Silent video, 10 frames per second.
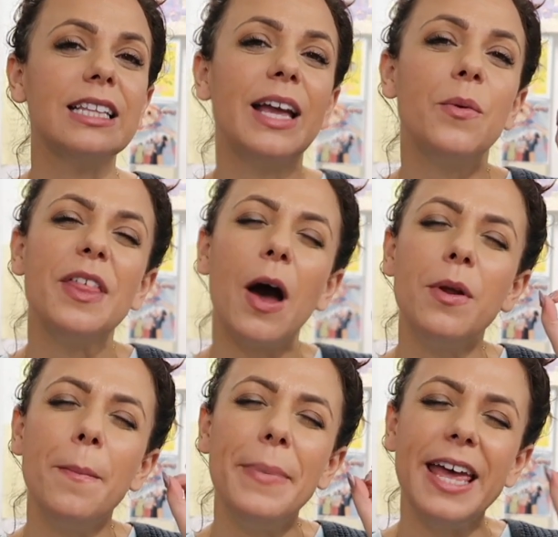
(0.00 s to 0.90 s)
like
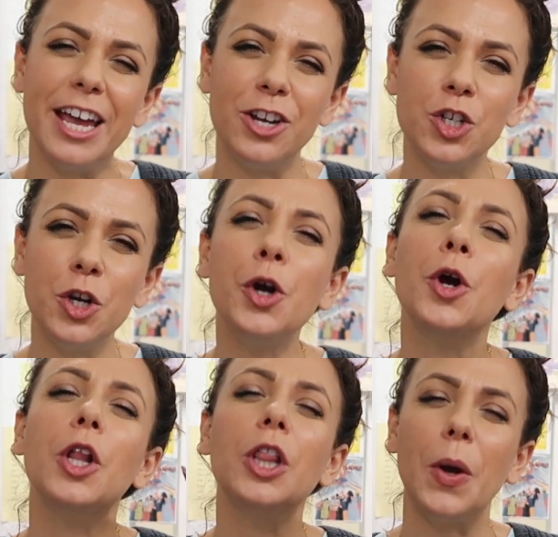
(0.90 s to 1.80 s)
without a picture
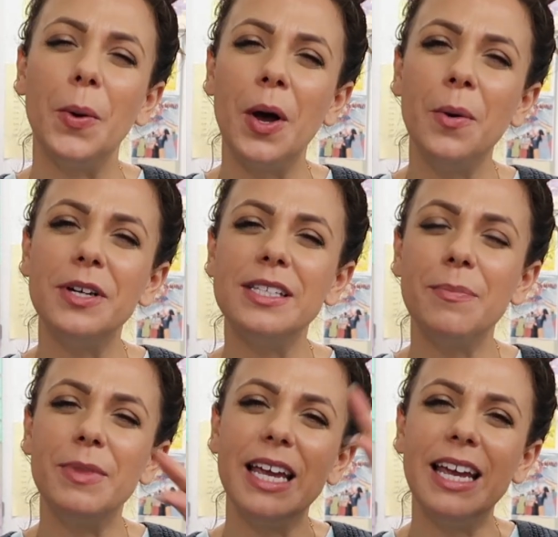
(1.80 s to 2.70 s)
or a logo or
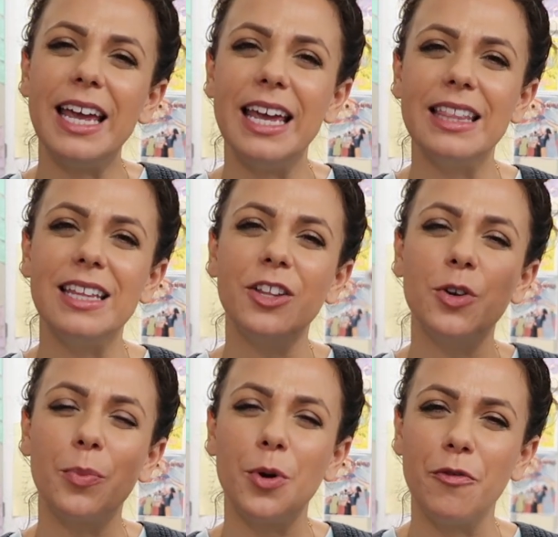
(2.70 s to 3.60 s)
something in the
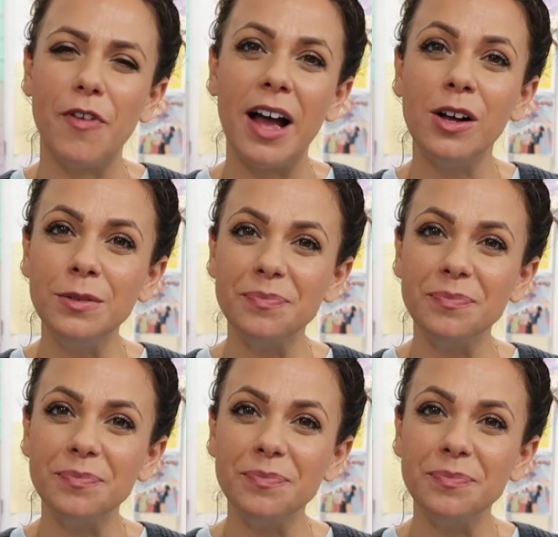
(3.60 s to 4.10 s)
little profile,